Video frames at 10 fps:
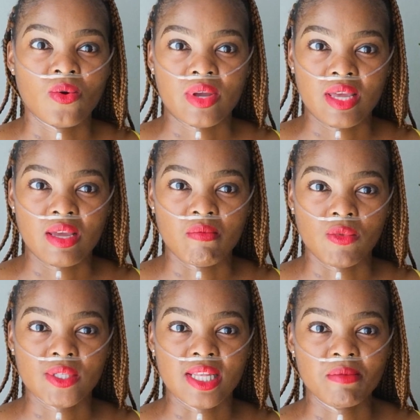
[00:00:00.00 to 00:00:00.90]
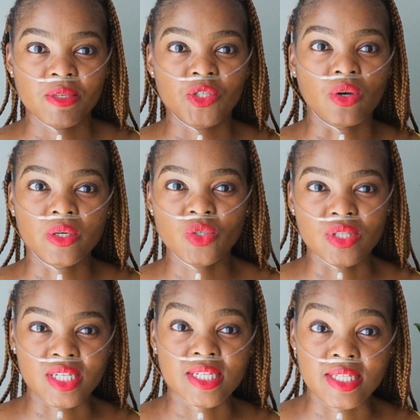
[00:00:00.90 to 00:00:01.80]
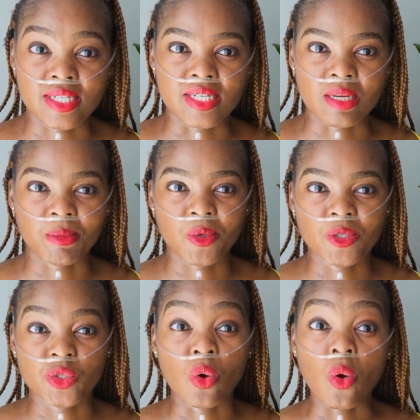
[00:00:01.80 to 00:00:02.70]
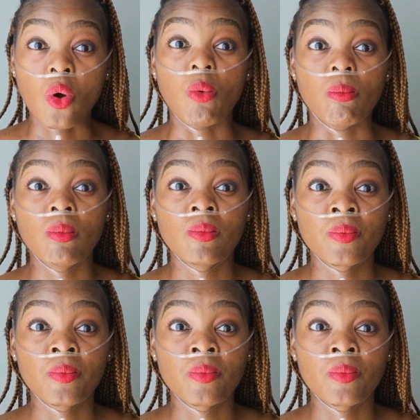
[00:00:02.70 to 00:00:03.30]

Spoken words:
Okay, most that means you're going to treat it and I'm going to go home.